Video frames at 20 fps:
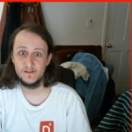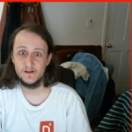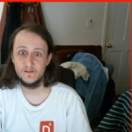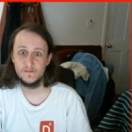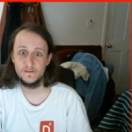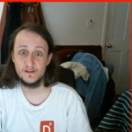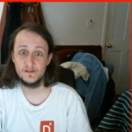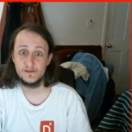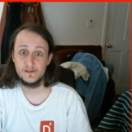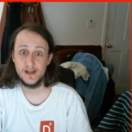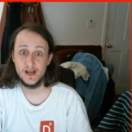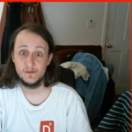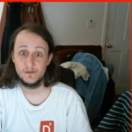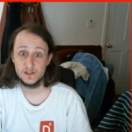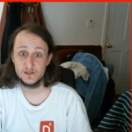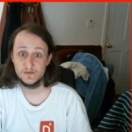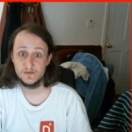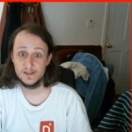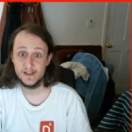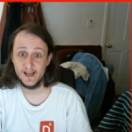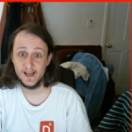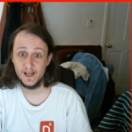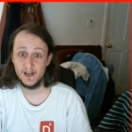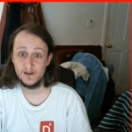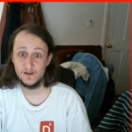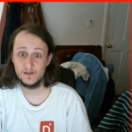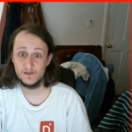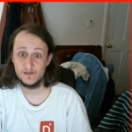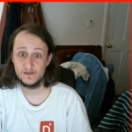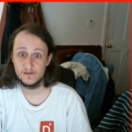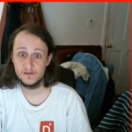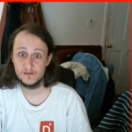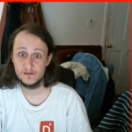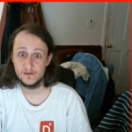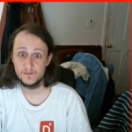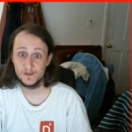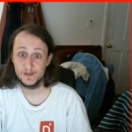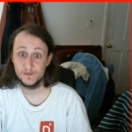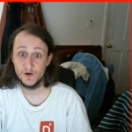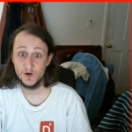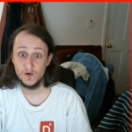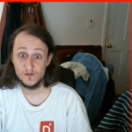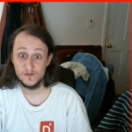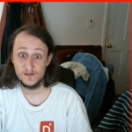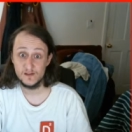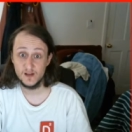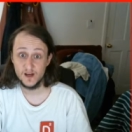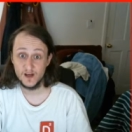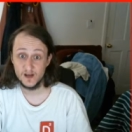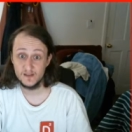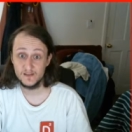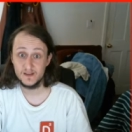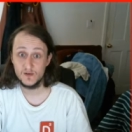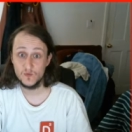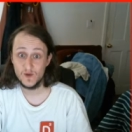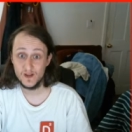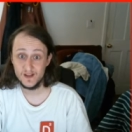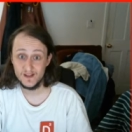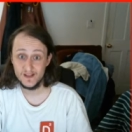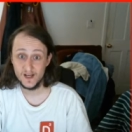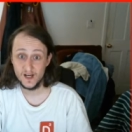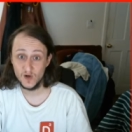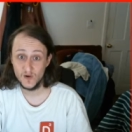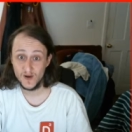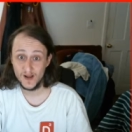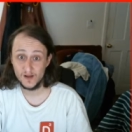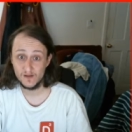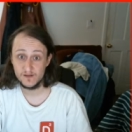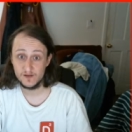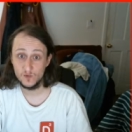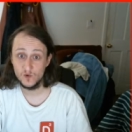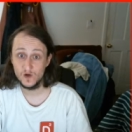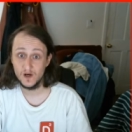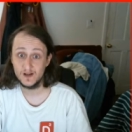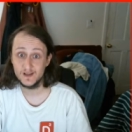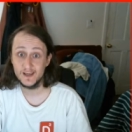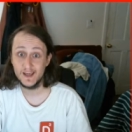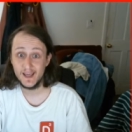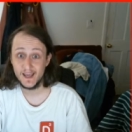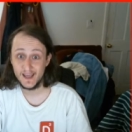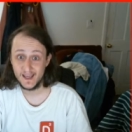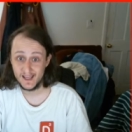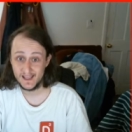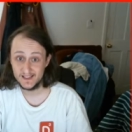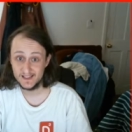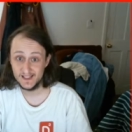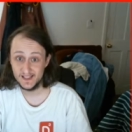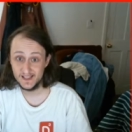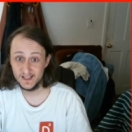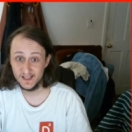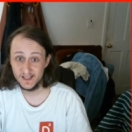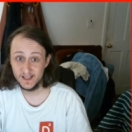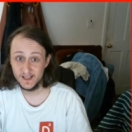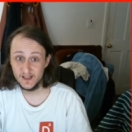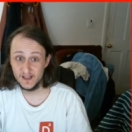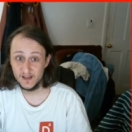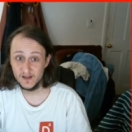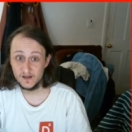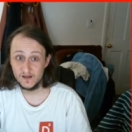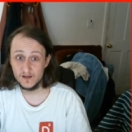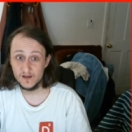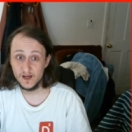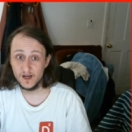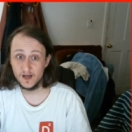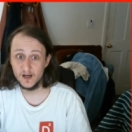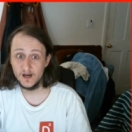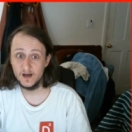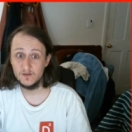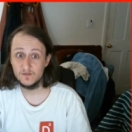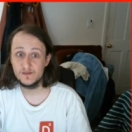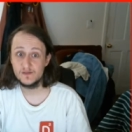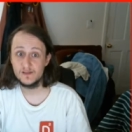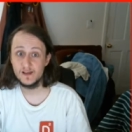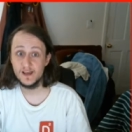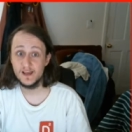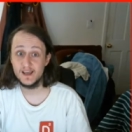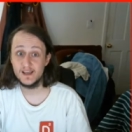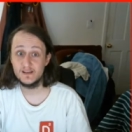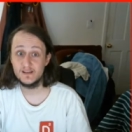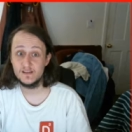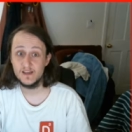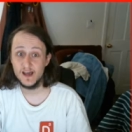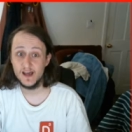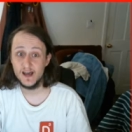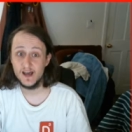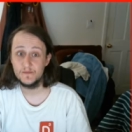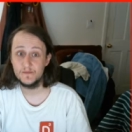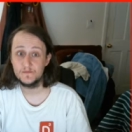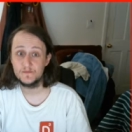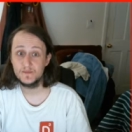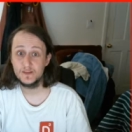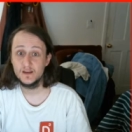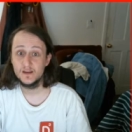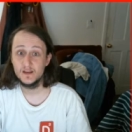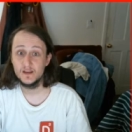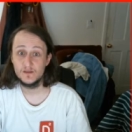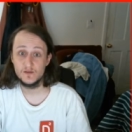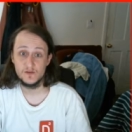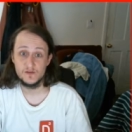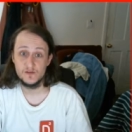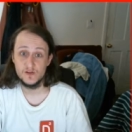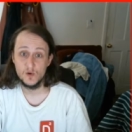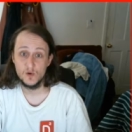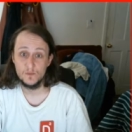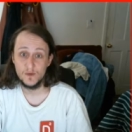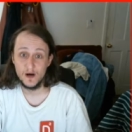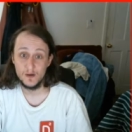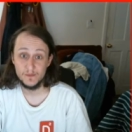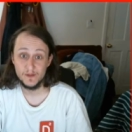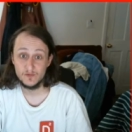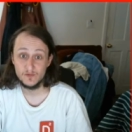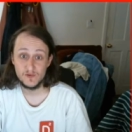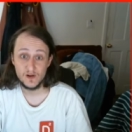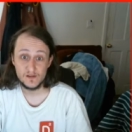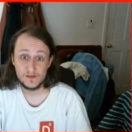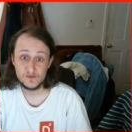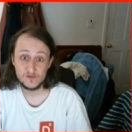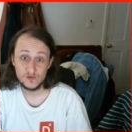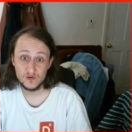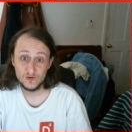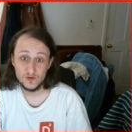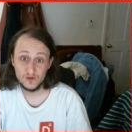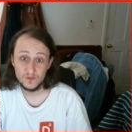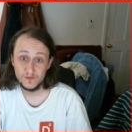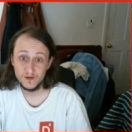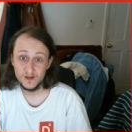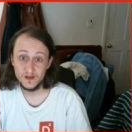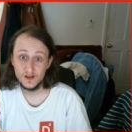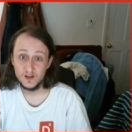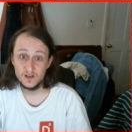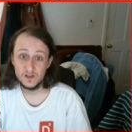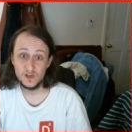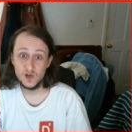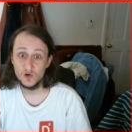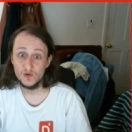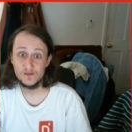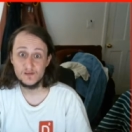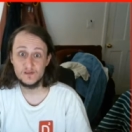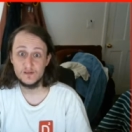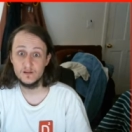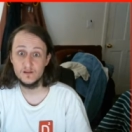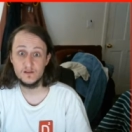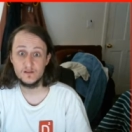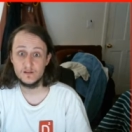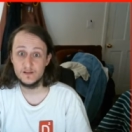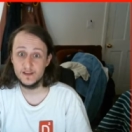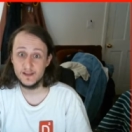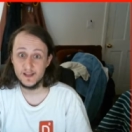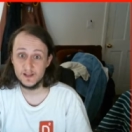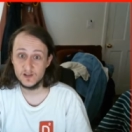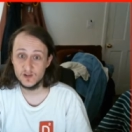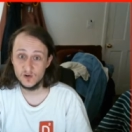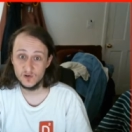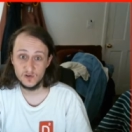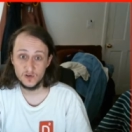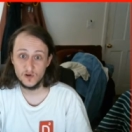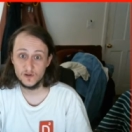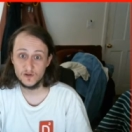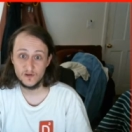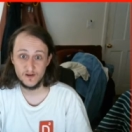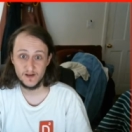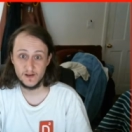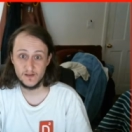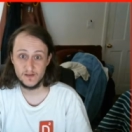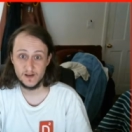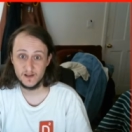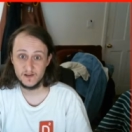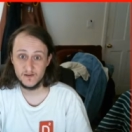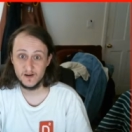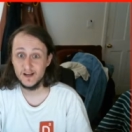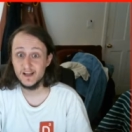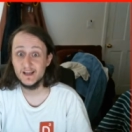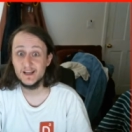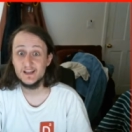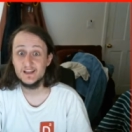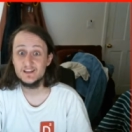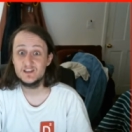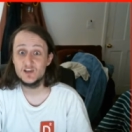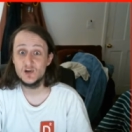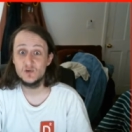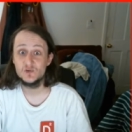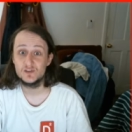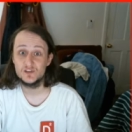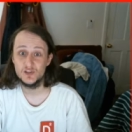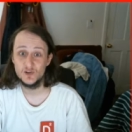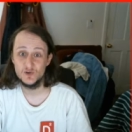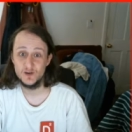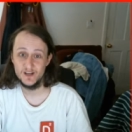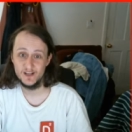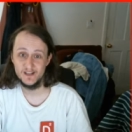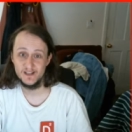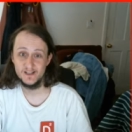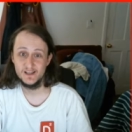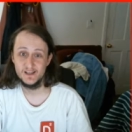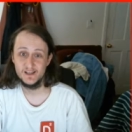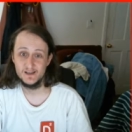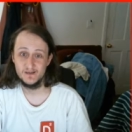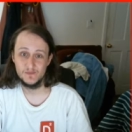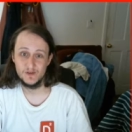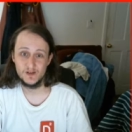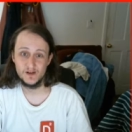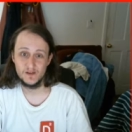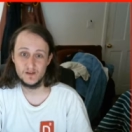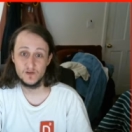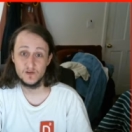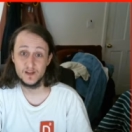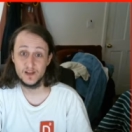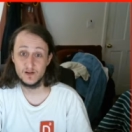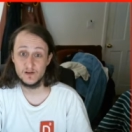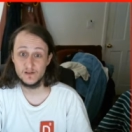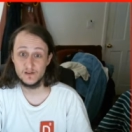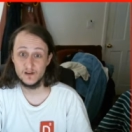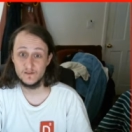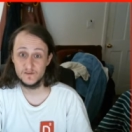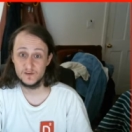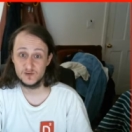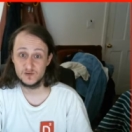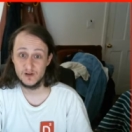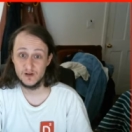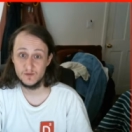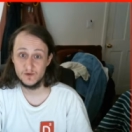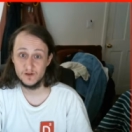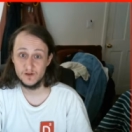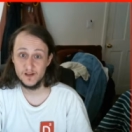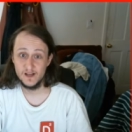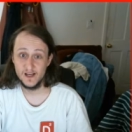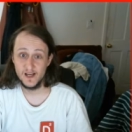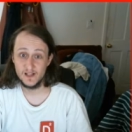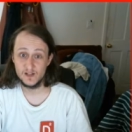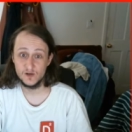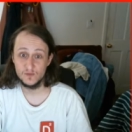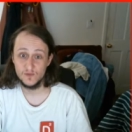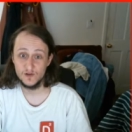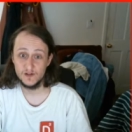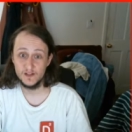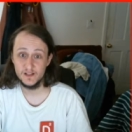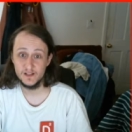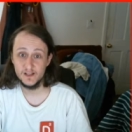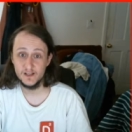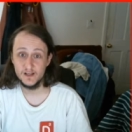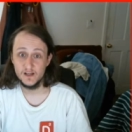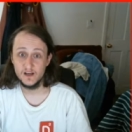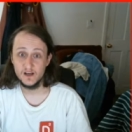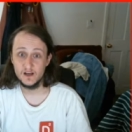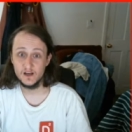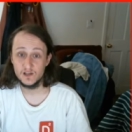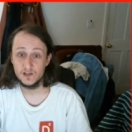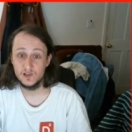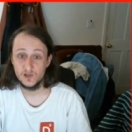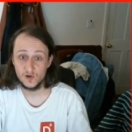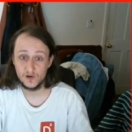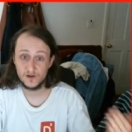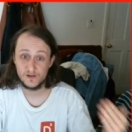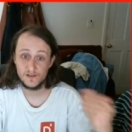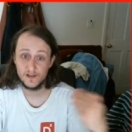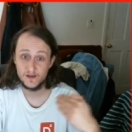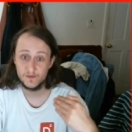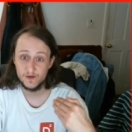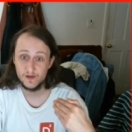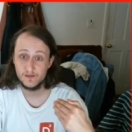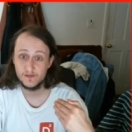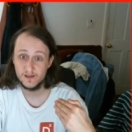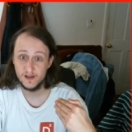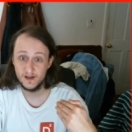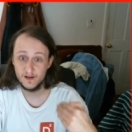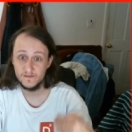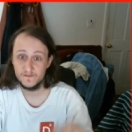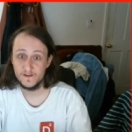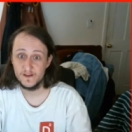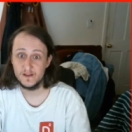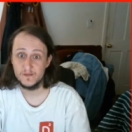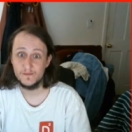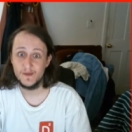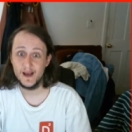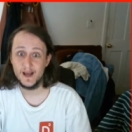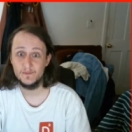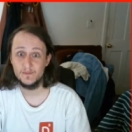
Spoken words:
establishment has something posted on the window as you walk in, saying that there's no public restroom, no soliciting, no loitering, etc., don't do it, because you'll get yourself in trouble, and you'll put clerks like myself in a bad